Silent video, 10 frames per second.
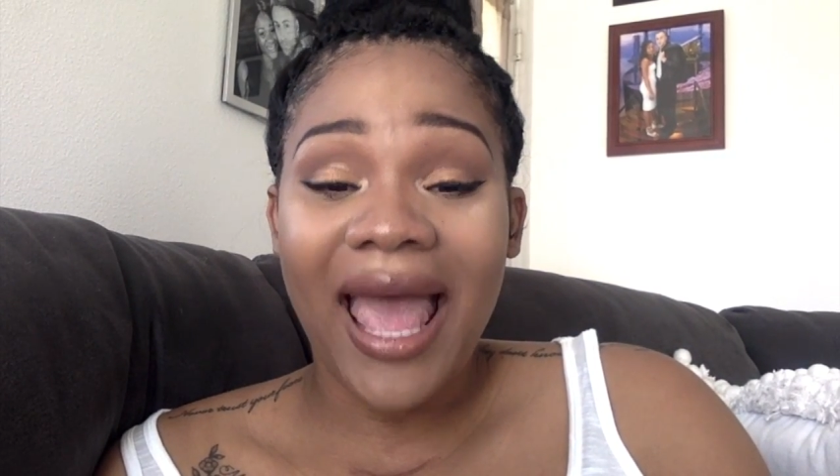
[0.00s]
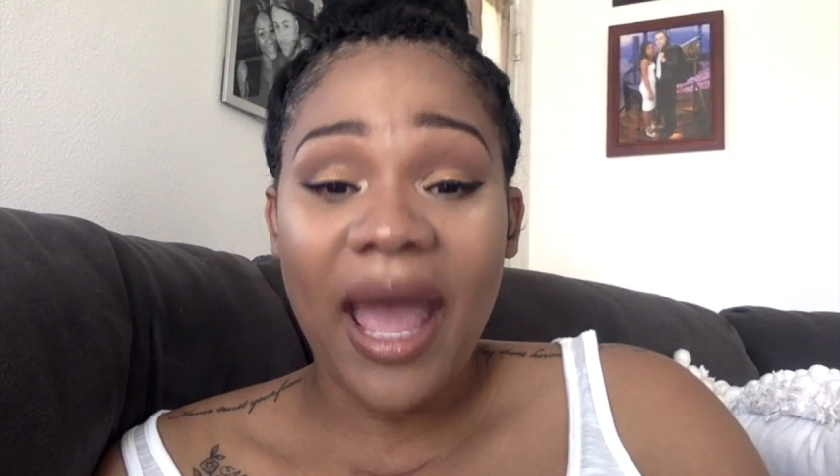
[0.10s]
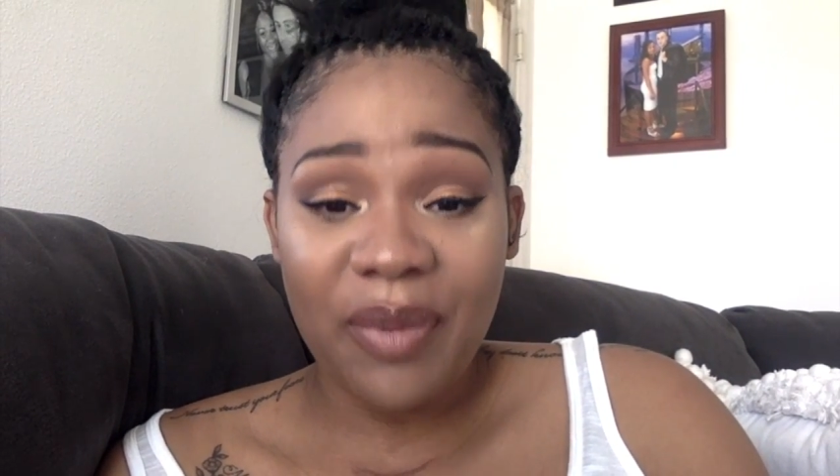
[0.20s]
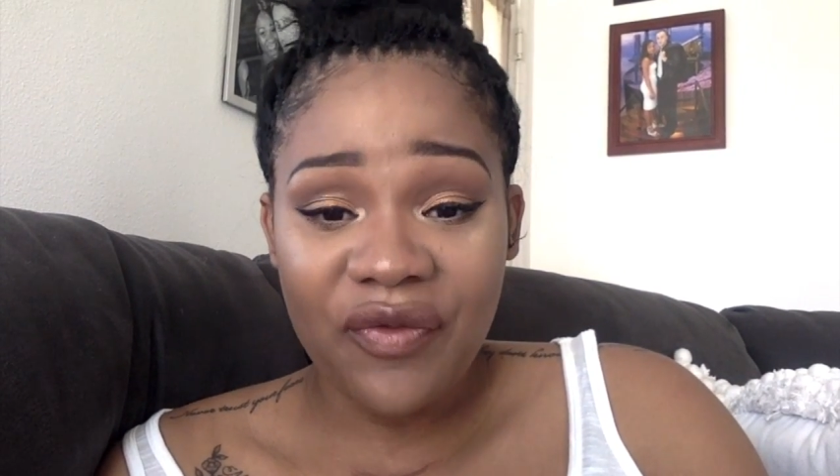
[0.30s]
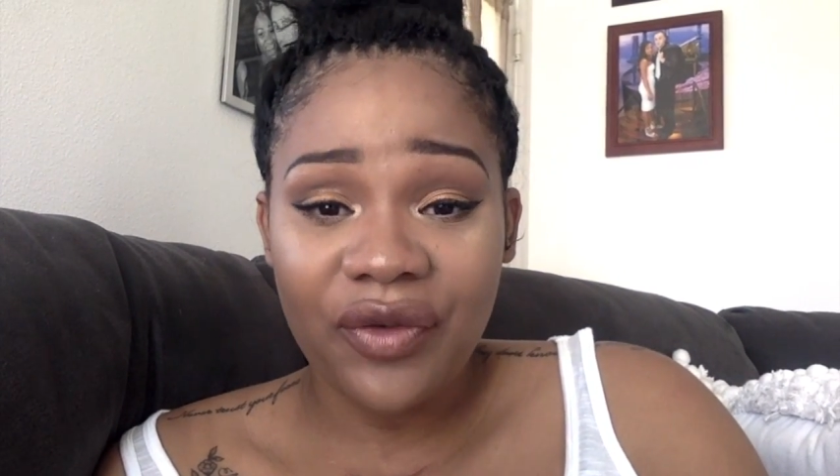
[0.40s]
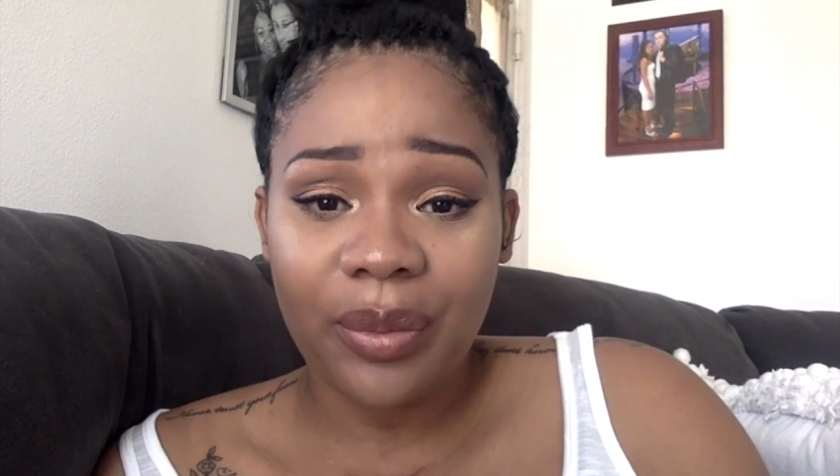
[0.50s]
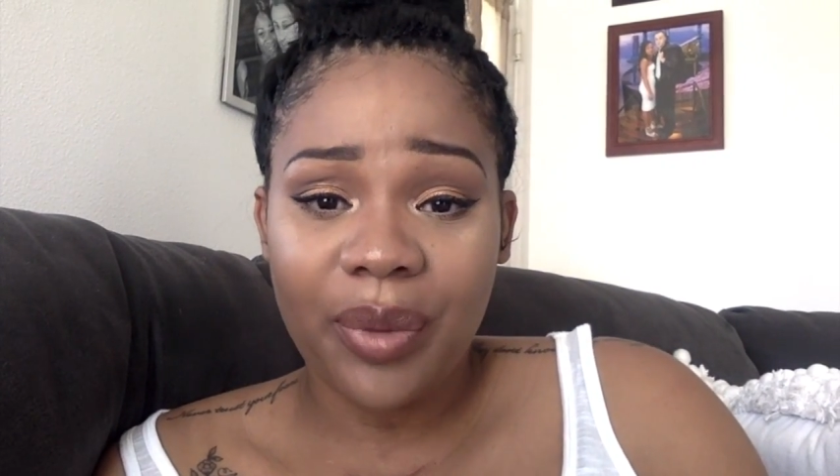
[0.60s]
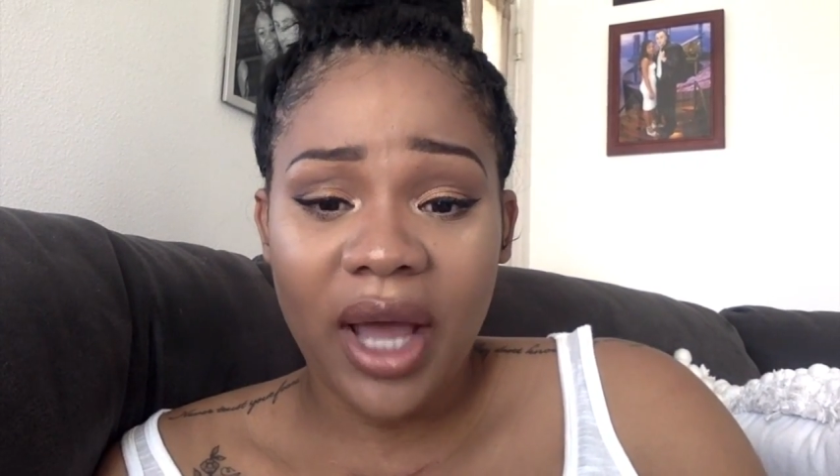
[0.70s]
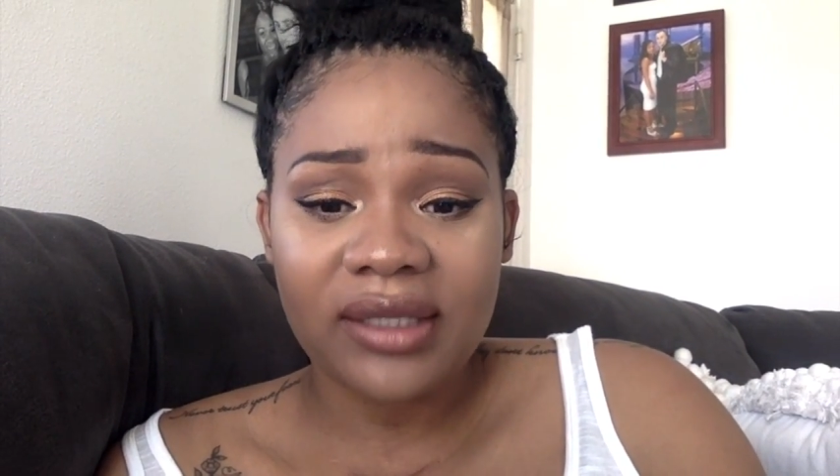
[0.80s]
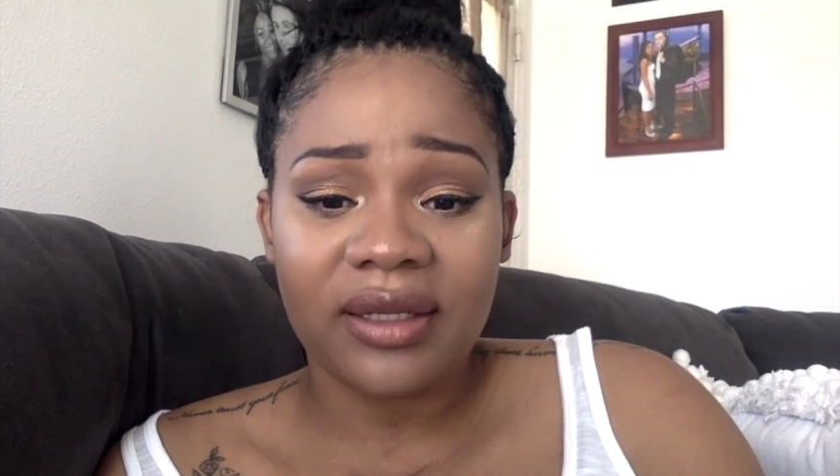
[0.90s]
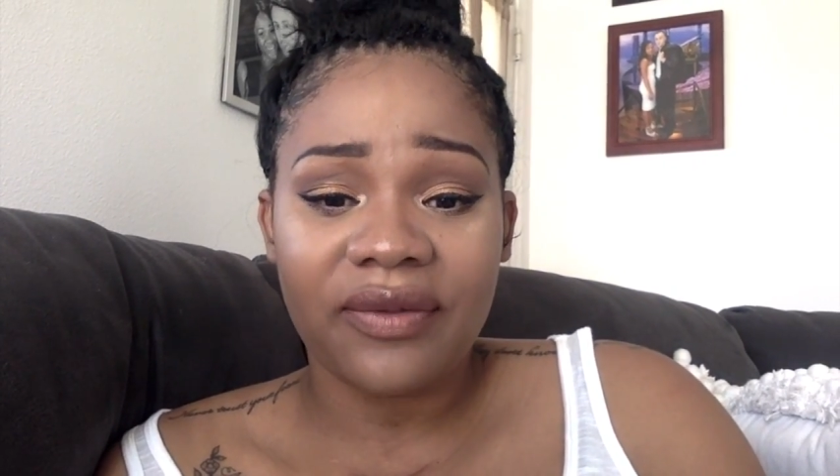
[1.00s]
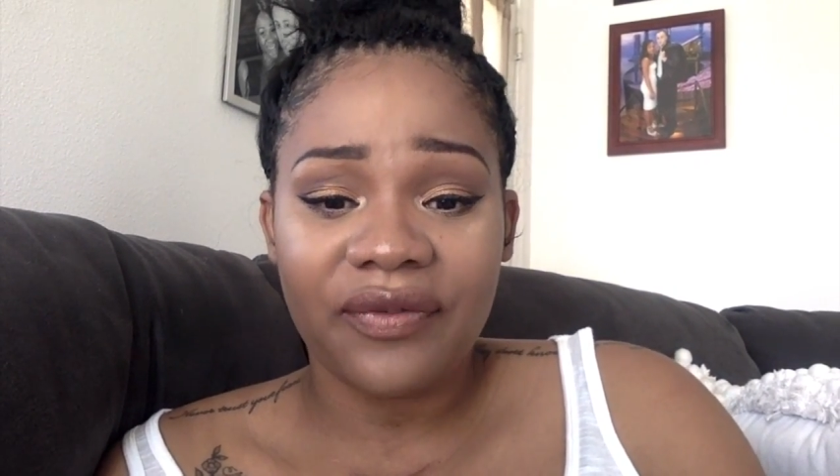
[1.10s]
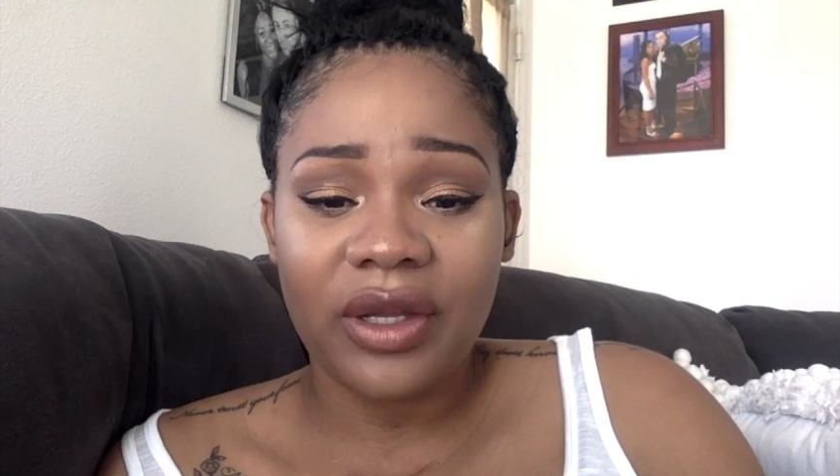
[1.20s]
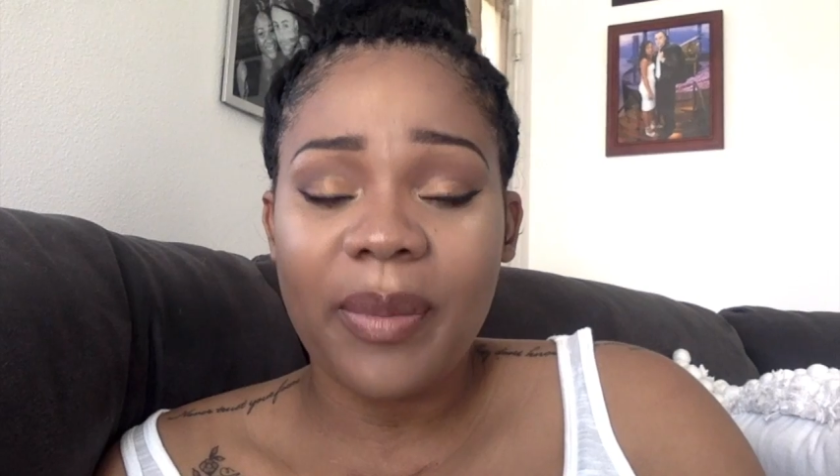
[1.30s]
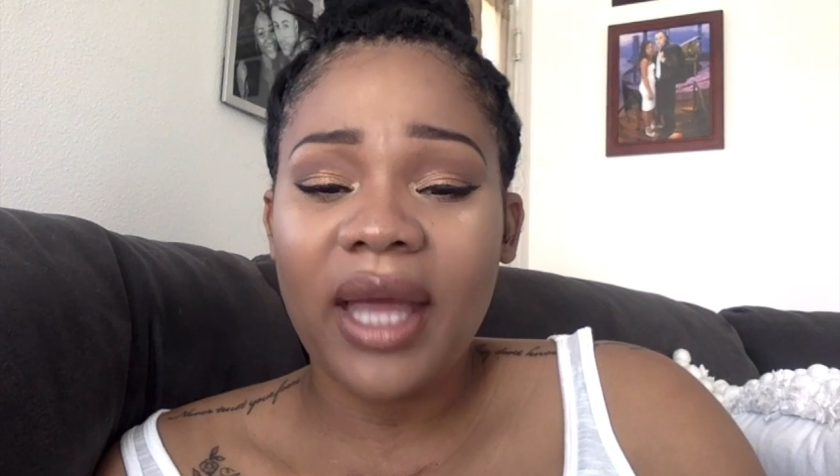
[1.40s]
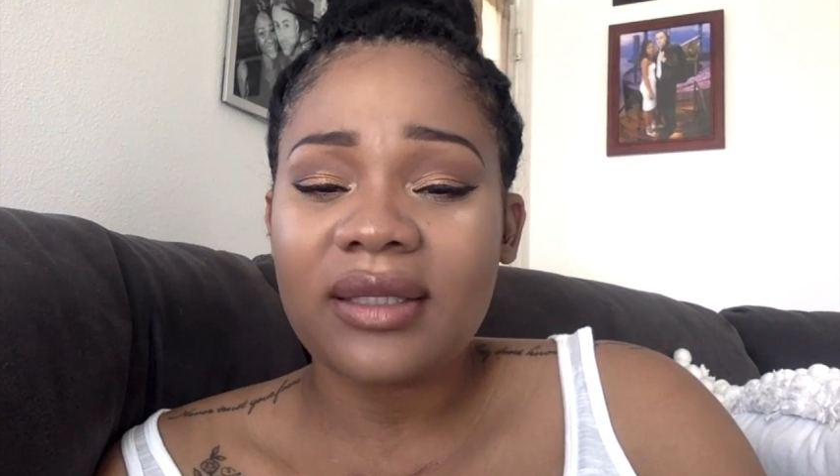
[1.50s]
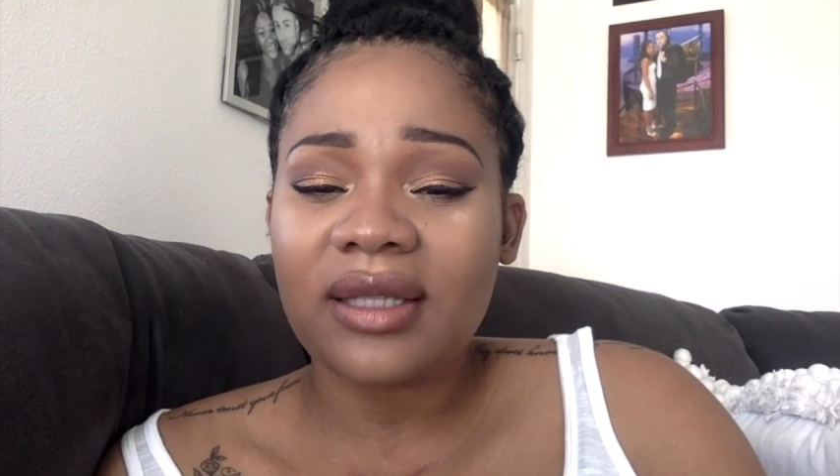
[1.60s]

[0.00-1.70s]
happy for the positive feedbacks